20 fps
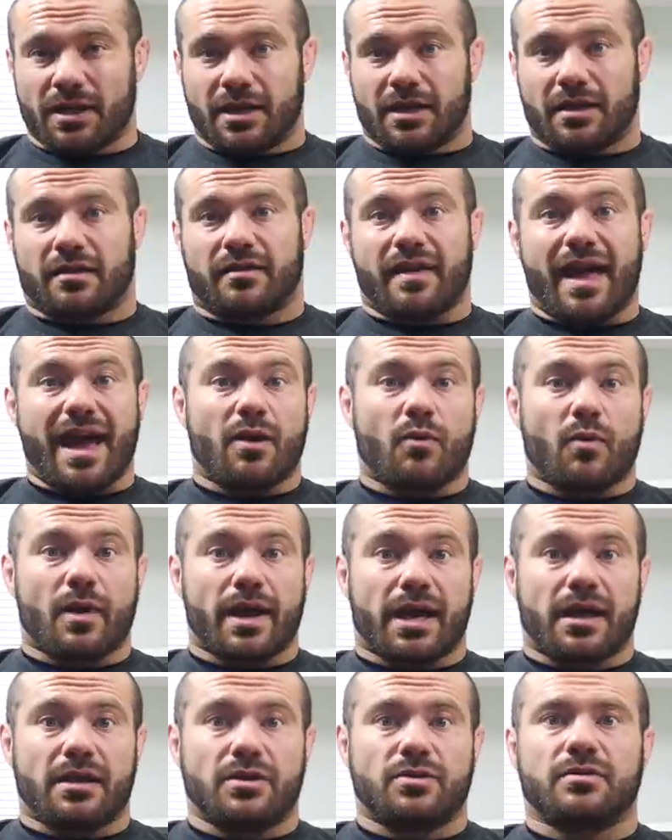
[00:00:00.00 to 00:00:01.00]
And that
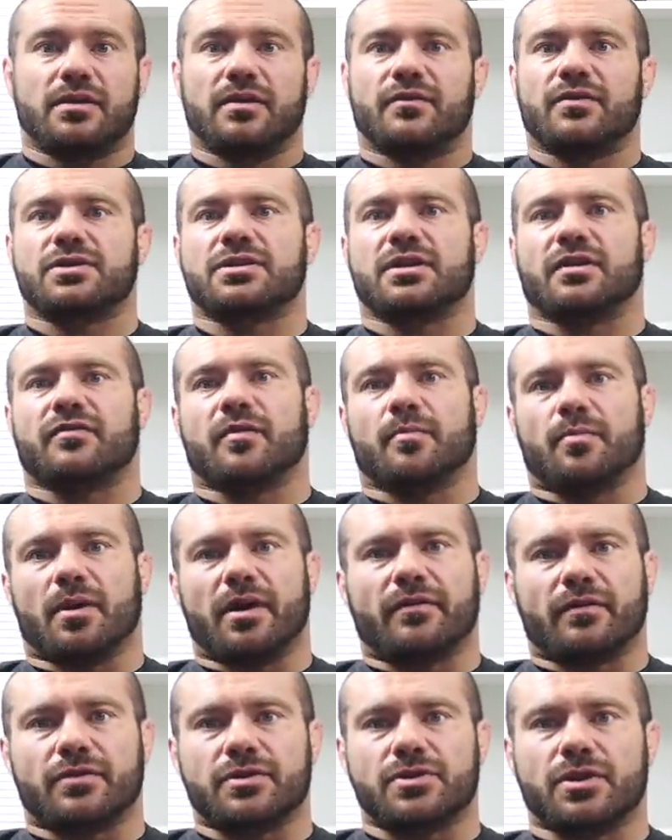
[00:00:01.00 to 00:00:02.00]
way you give yourself a
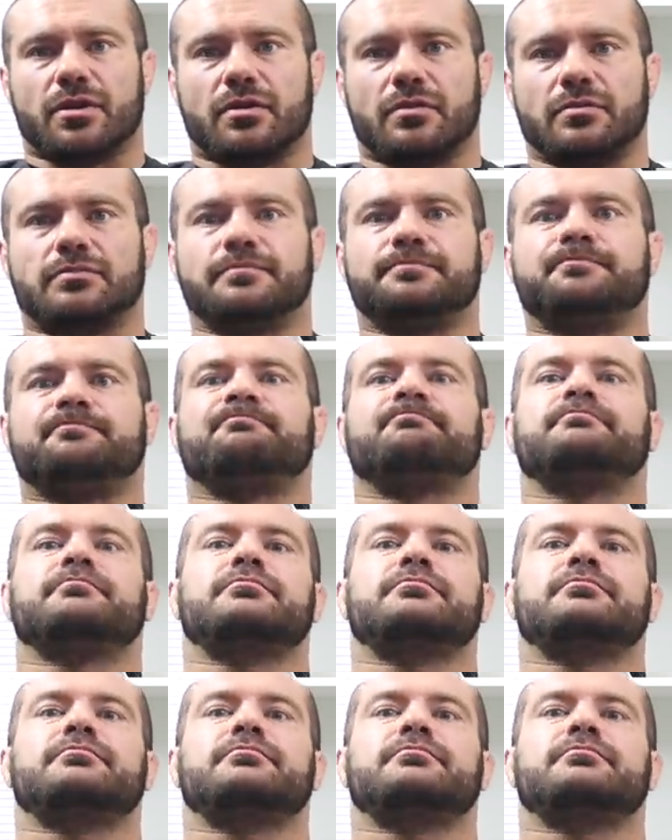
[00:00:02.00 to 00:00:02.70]
buffer zone